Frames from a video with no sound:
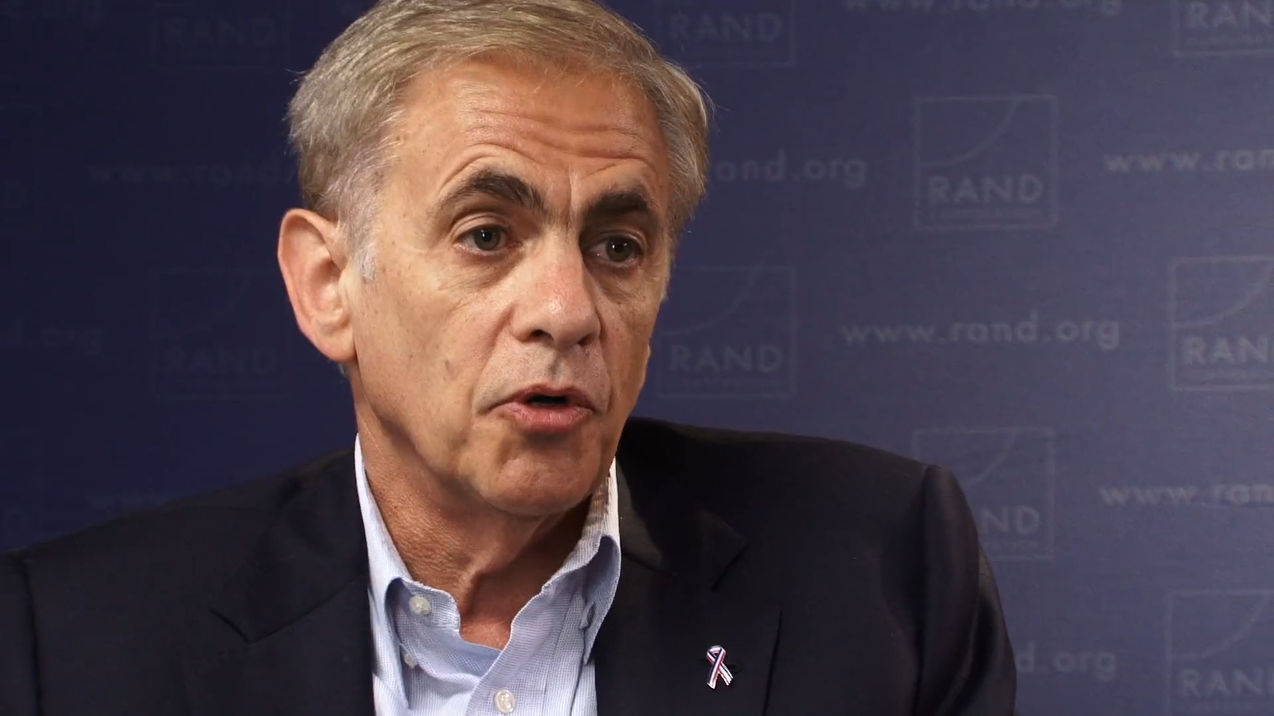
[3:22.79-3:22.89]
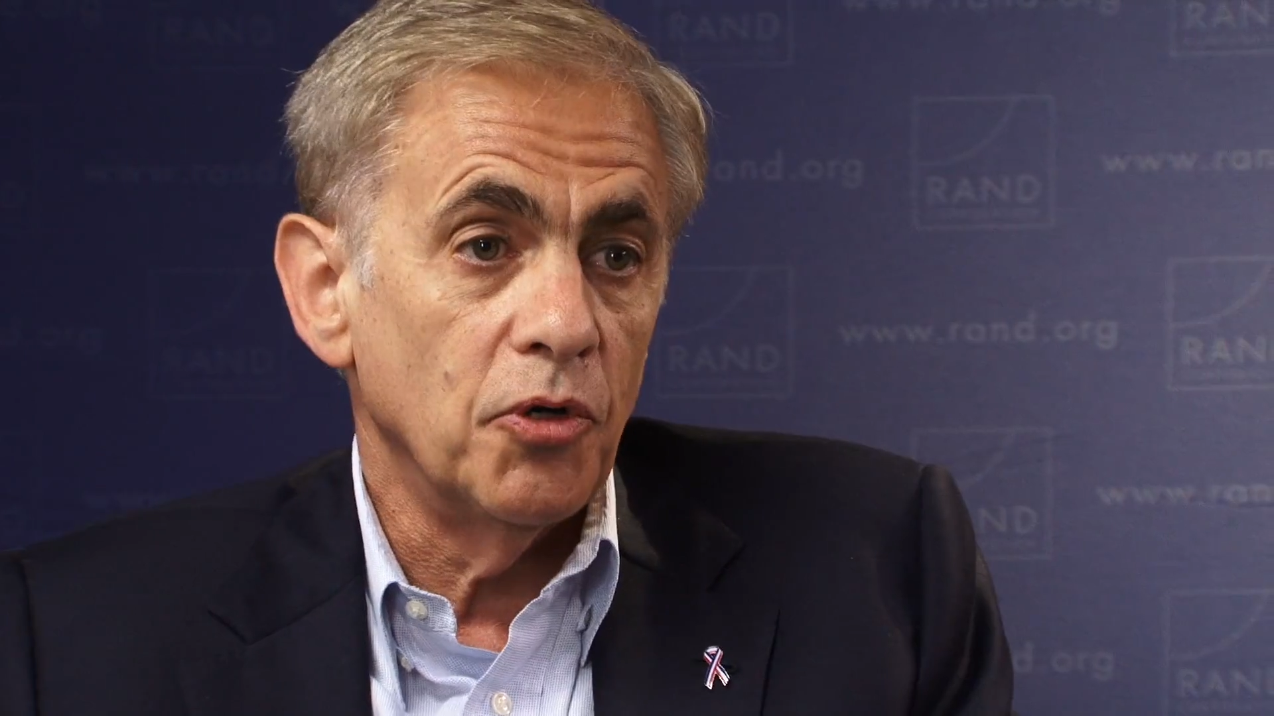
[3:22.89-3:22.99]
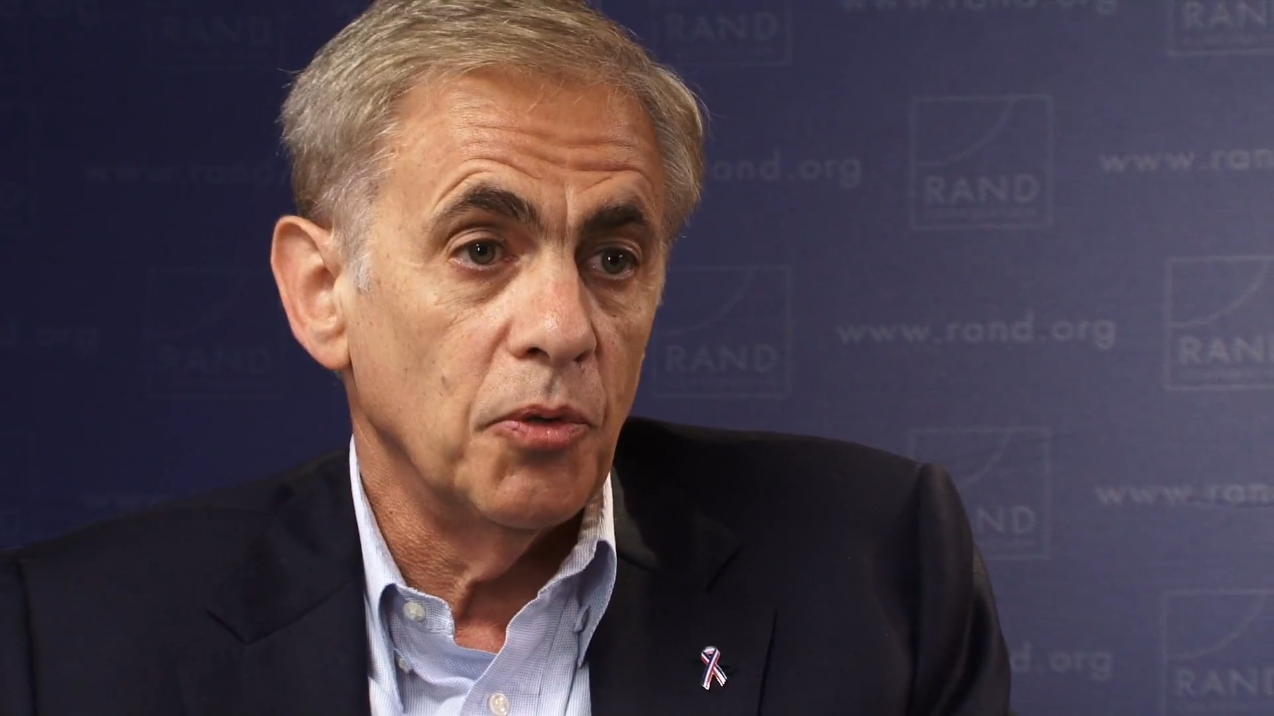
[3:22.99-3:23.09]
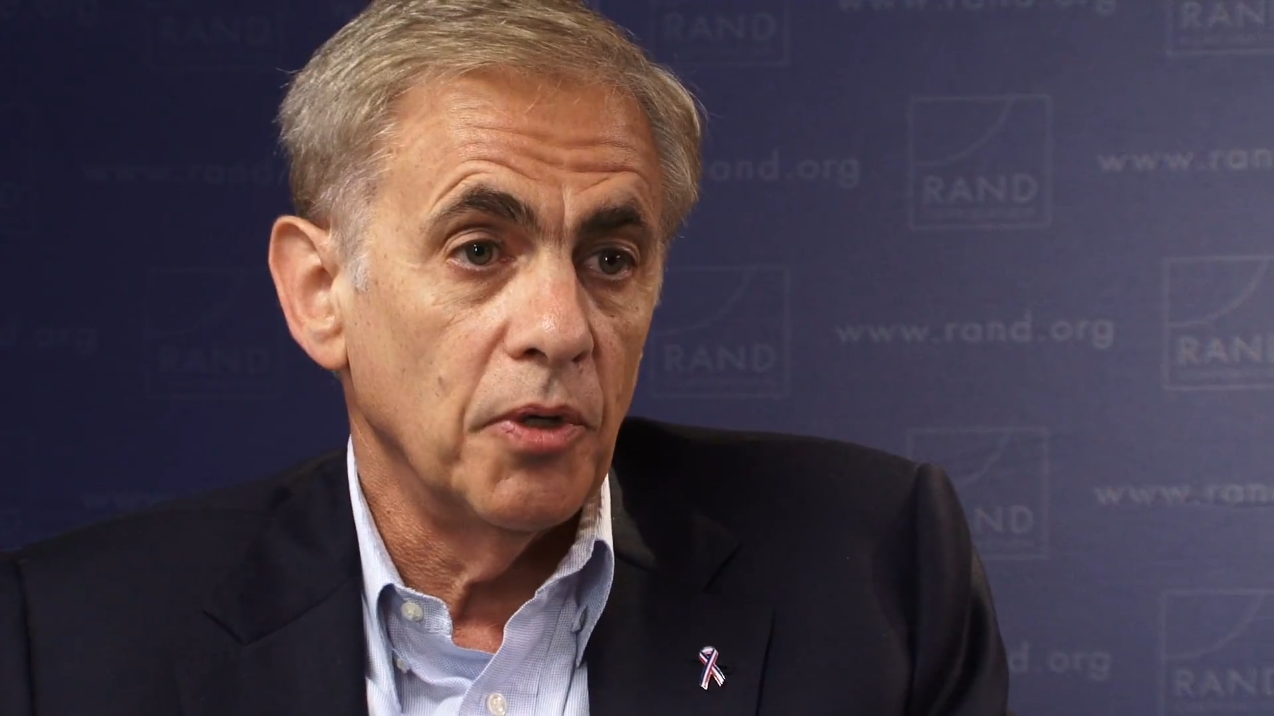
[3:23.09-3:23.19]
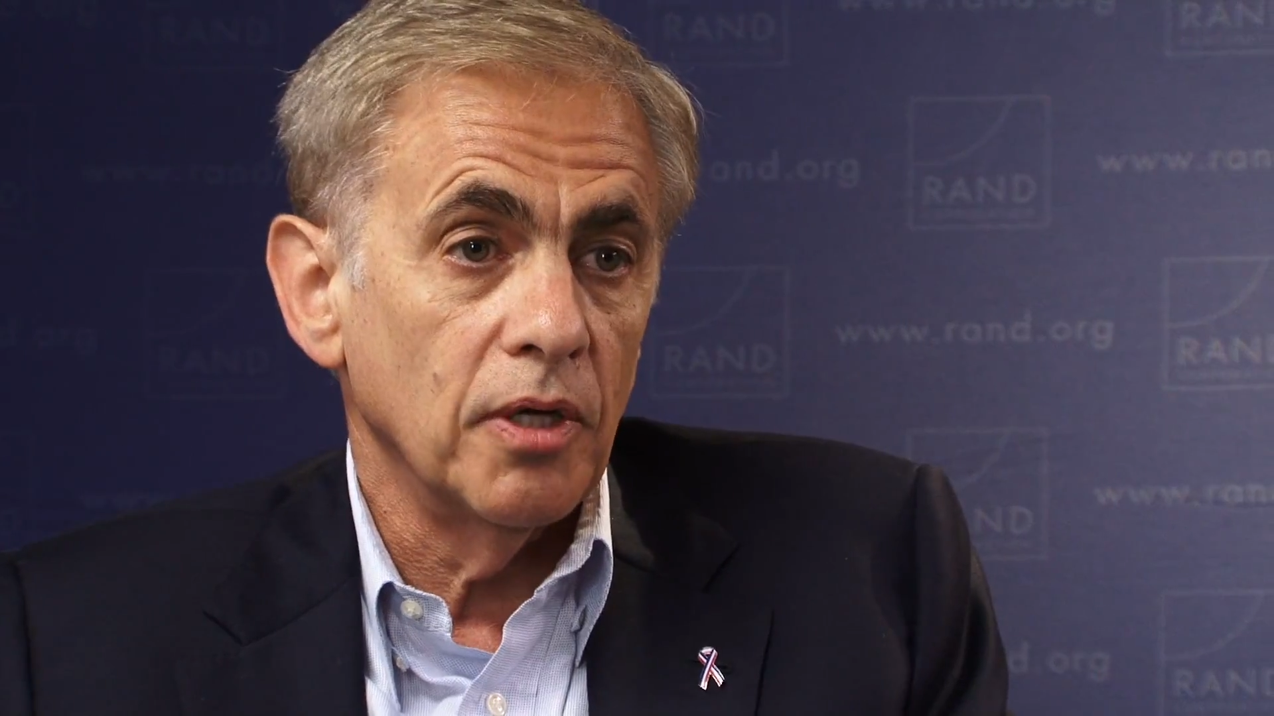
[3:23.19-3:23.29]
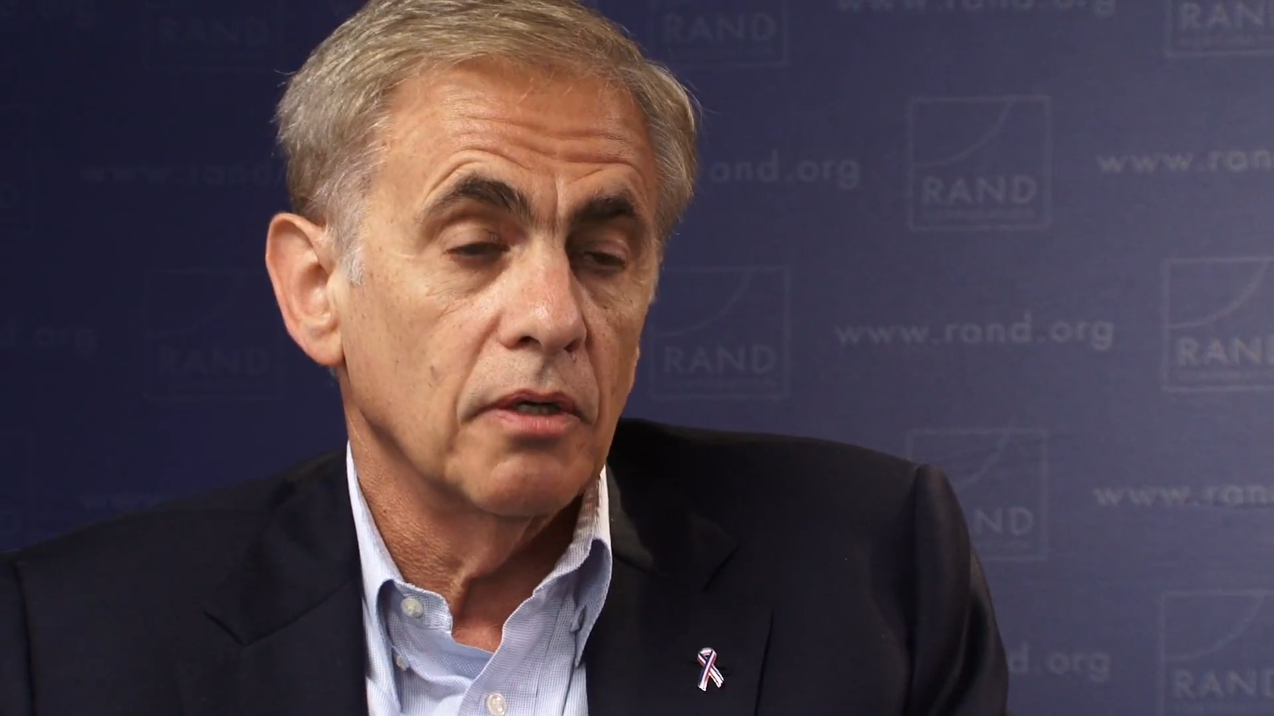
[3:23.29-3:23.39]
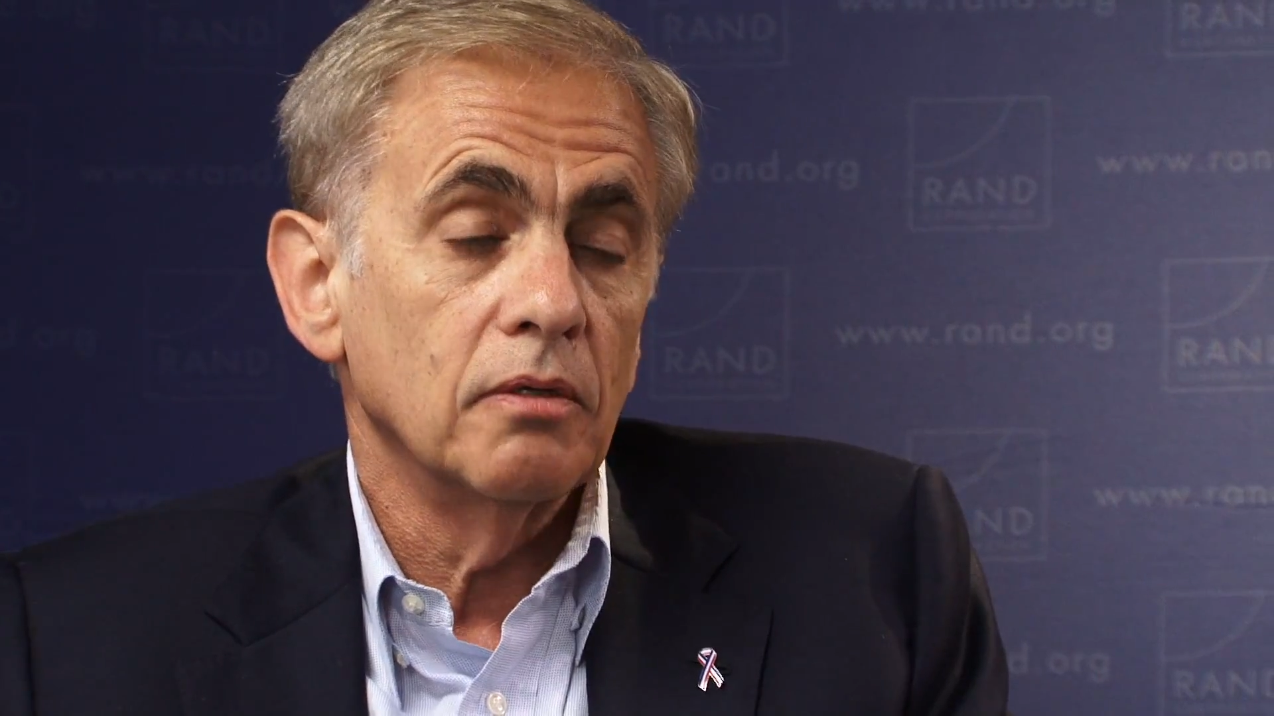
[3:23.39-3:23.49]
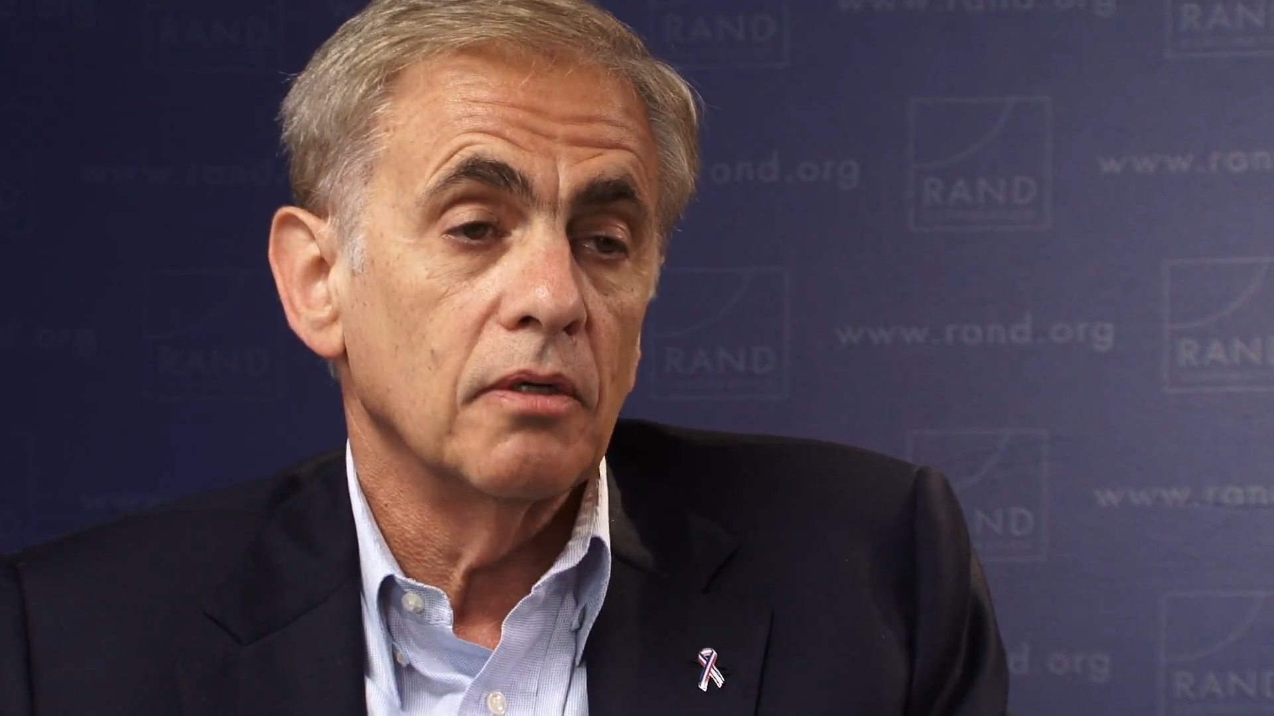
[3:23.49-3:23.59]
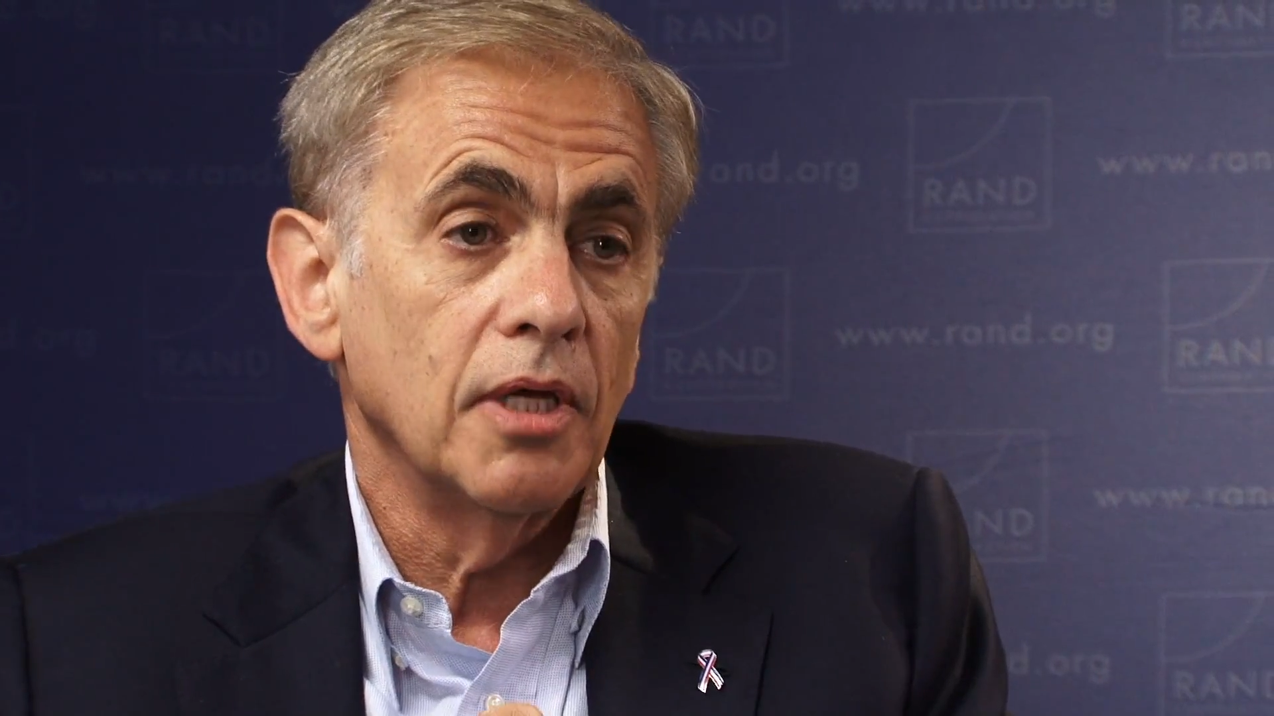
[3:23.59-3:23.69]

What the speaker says: doing